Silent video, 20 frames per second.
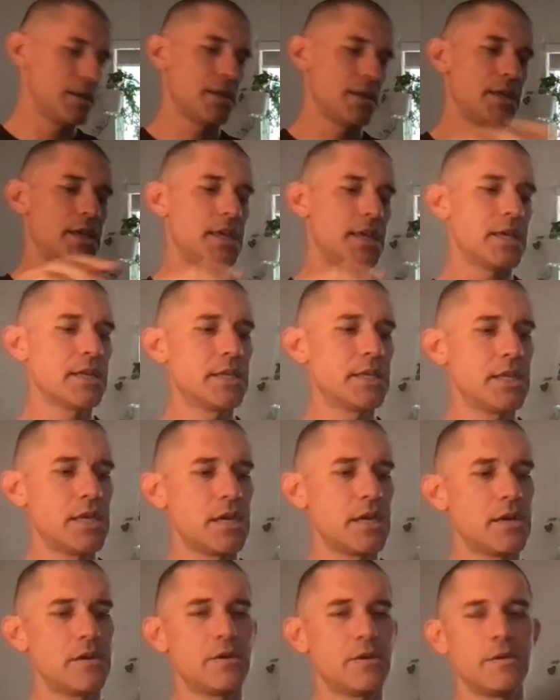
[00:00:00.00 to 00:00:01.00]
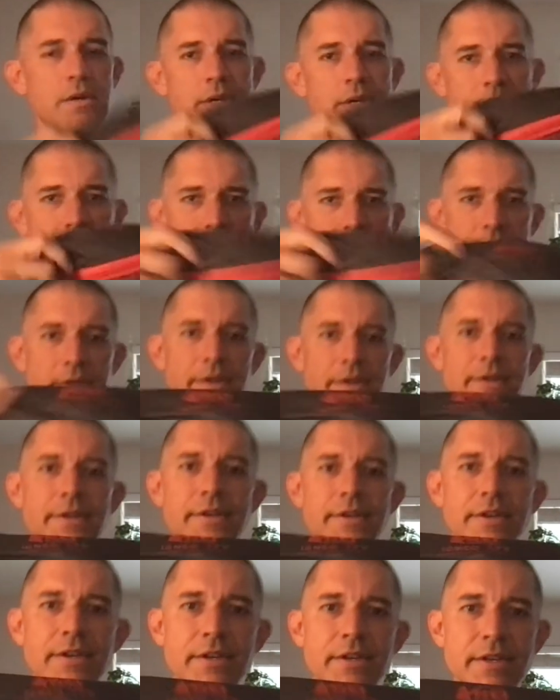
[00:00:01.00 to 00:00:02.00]
Igneo
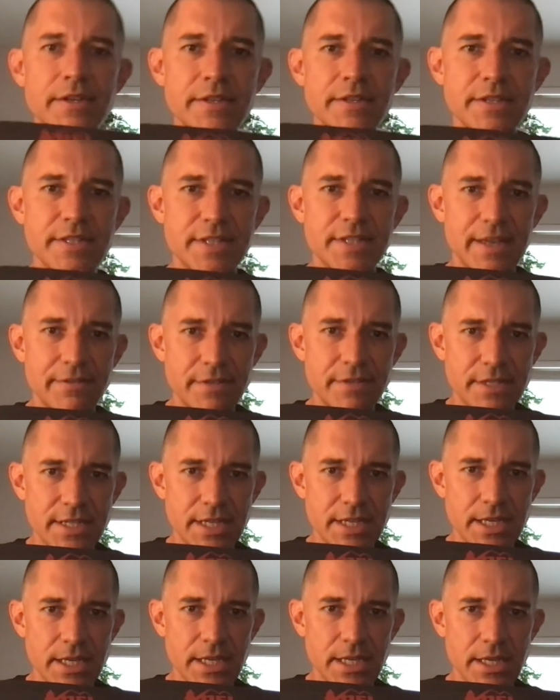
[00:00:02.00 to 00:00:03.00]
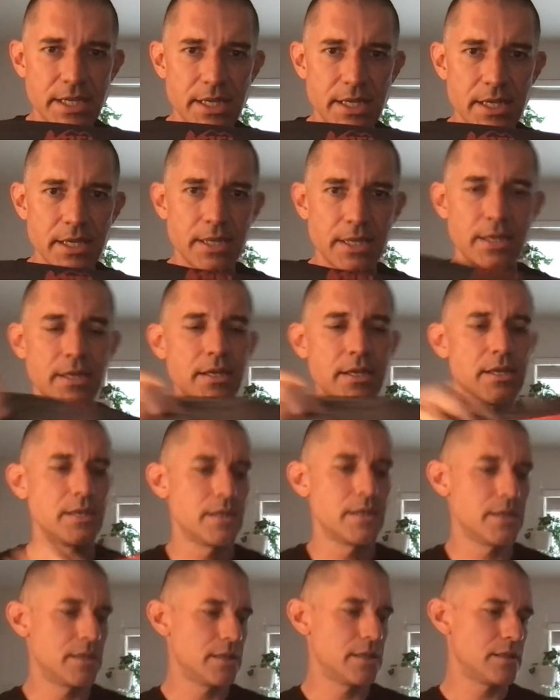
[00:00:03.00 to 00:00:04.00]
17
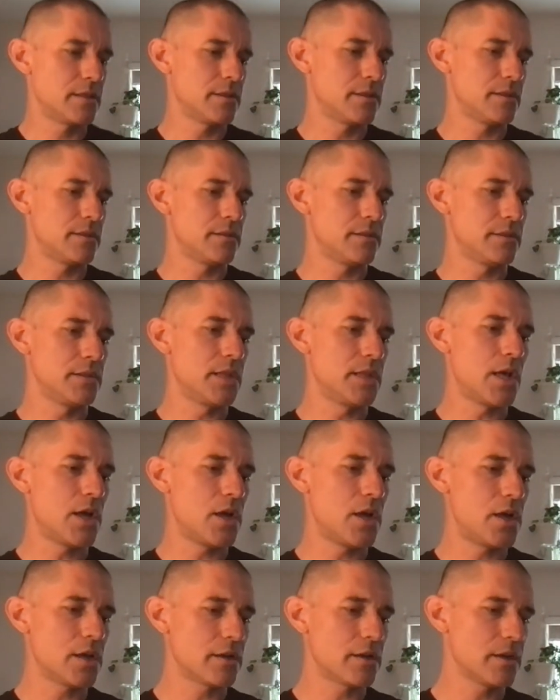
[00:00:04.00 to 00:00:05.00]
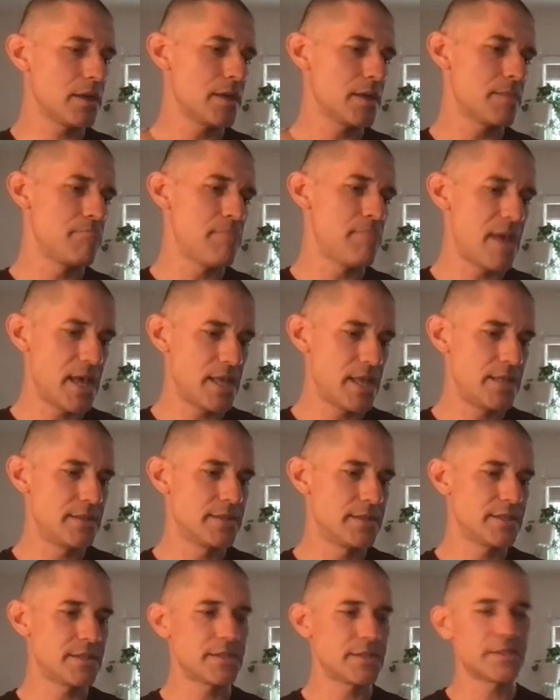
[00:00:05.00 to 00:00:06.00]
long
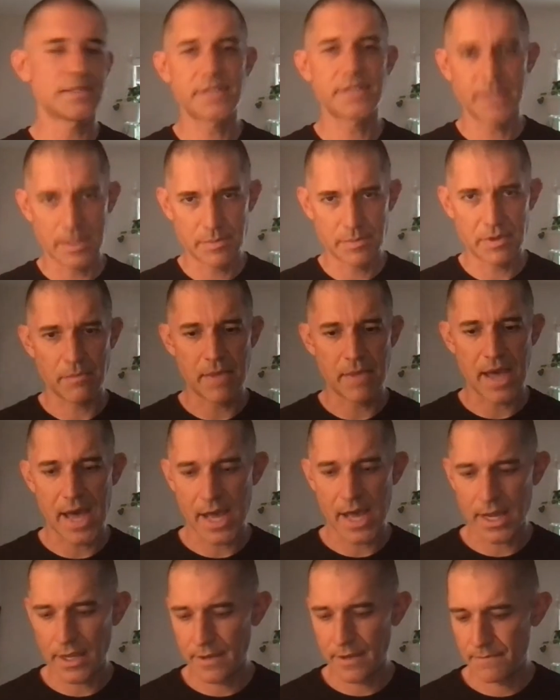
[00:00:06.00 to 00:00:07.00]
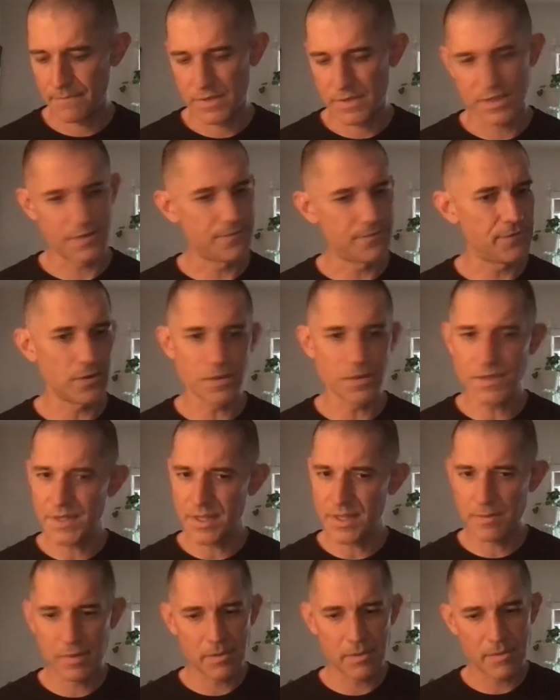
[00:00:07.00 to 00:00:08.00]
men's sleeping bag. It's a full
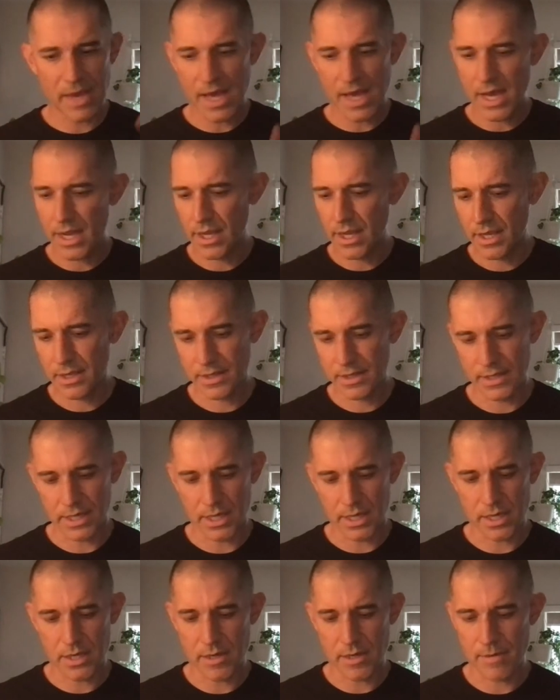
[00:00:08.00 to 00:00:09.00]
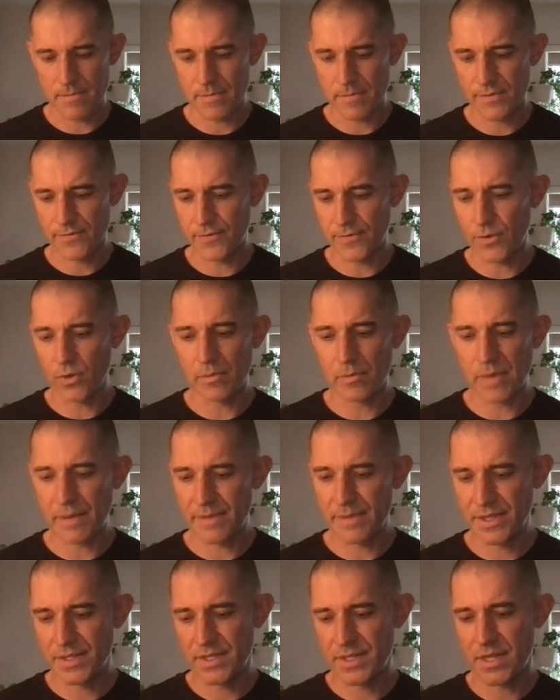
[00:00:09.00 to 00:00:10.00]
sleeping bag, full
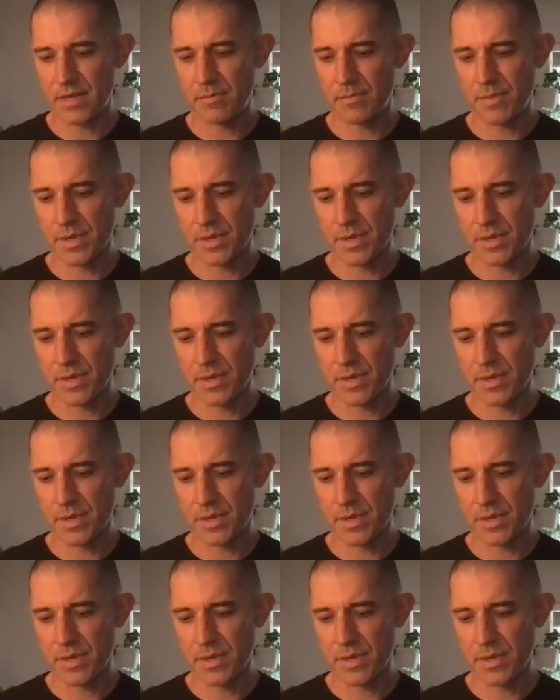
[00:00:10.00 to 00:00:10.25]
mummy zip.